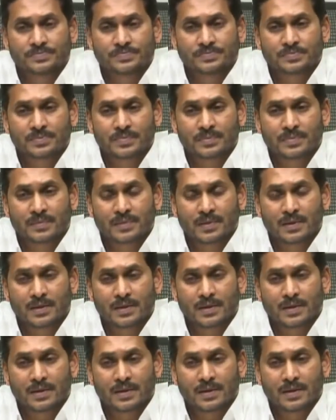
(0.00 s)

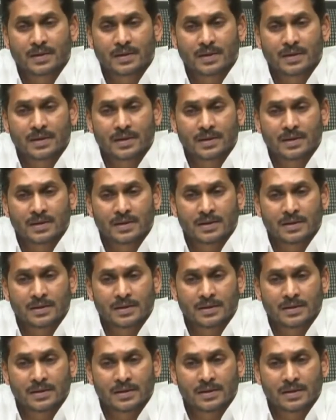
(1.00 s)

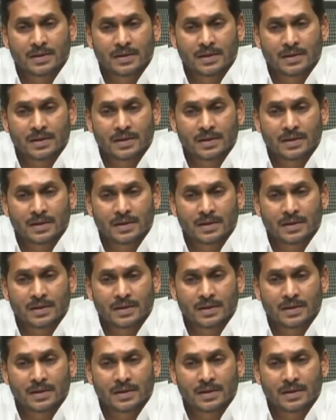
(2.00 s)
[no speech]